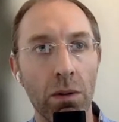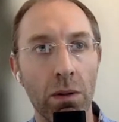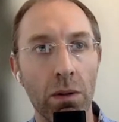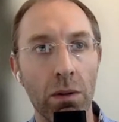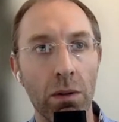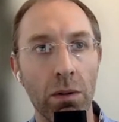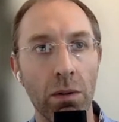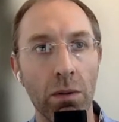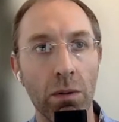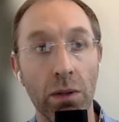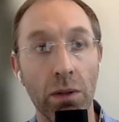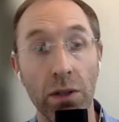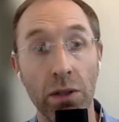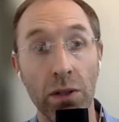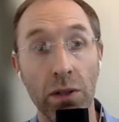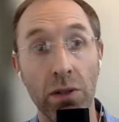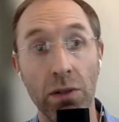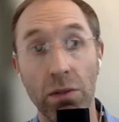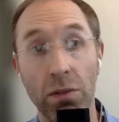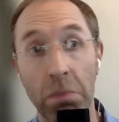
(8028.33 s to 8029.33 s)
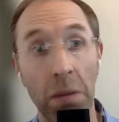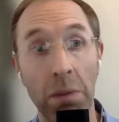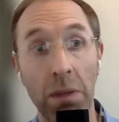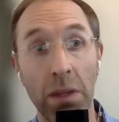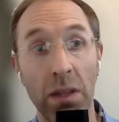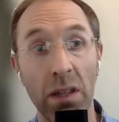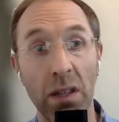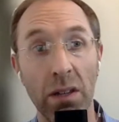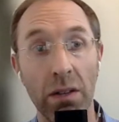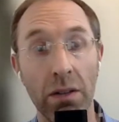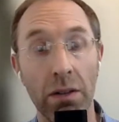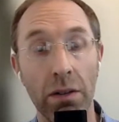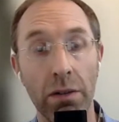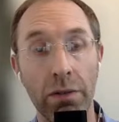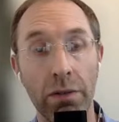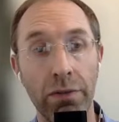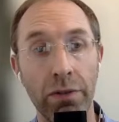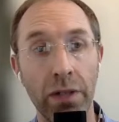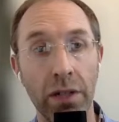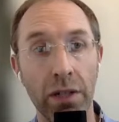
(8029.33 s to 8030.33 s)
was maybe the
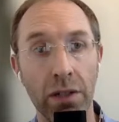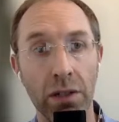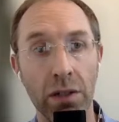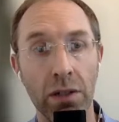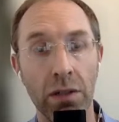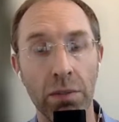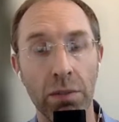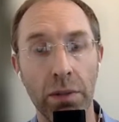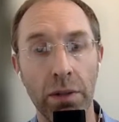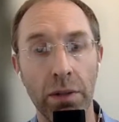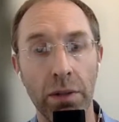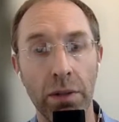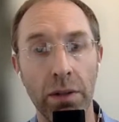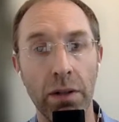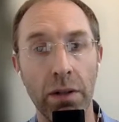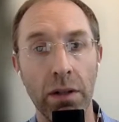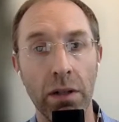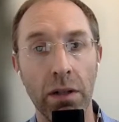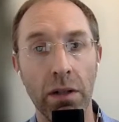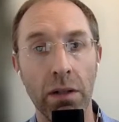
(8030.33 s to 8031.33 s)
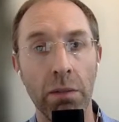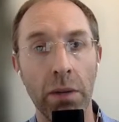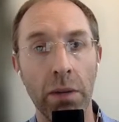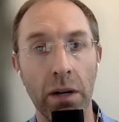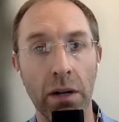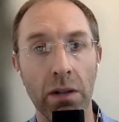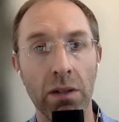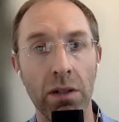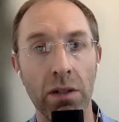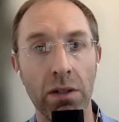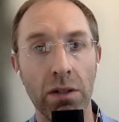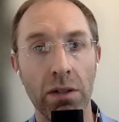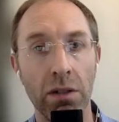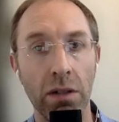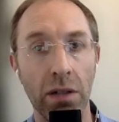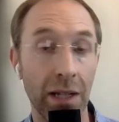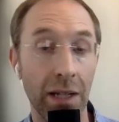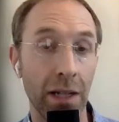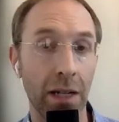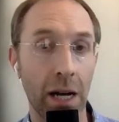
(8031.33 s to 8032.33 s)
freest period in America's history,
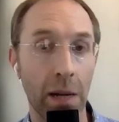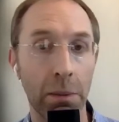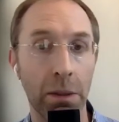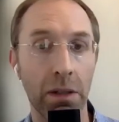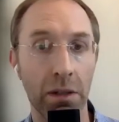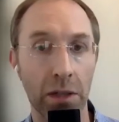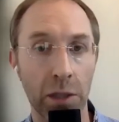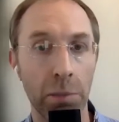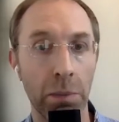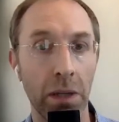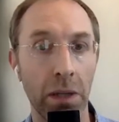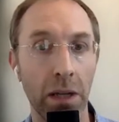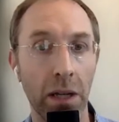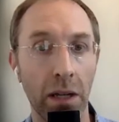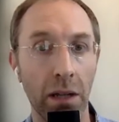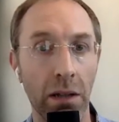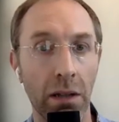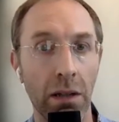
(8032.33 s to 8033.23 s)
economically speaking.